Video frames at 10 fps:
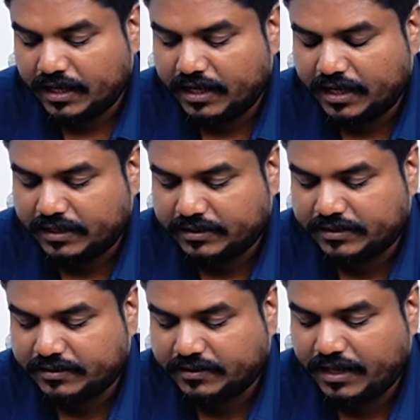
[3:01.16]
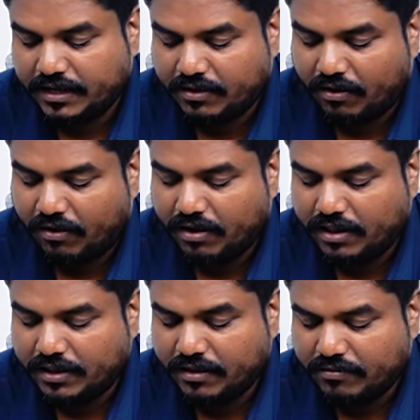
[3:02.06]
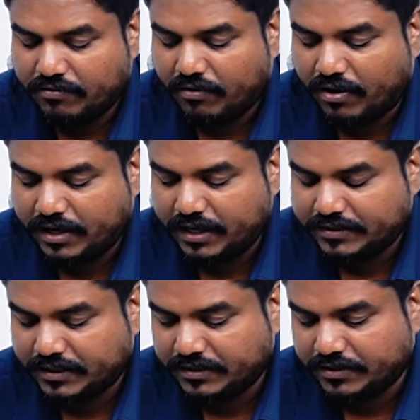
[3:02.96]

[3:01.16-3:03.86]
let us take all the 46